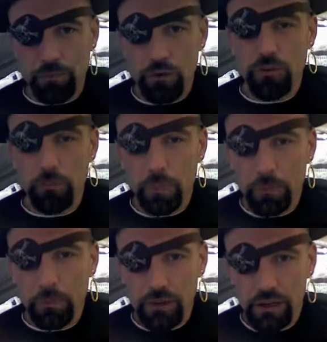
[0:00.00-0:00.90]
There's some
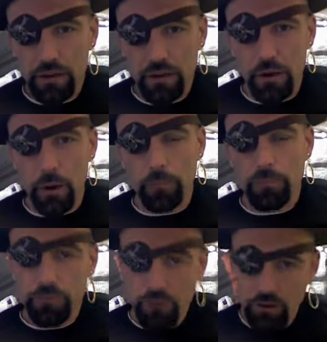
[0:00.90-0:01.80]
people you need to know.
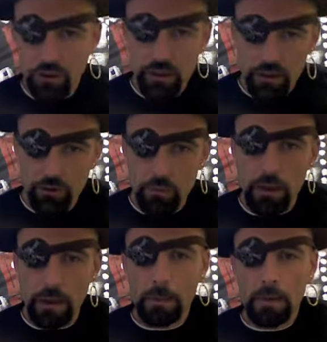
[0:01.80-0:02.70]
Certainly there's
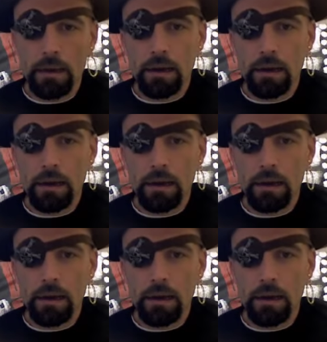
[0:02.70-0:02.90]
me.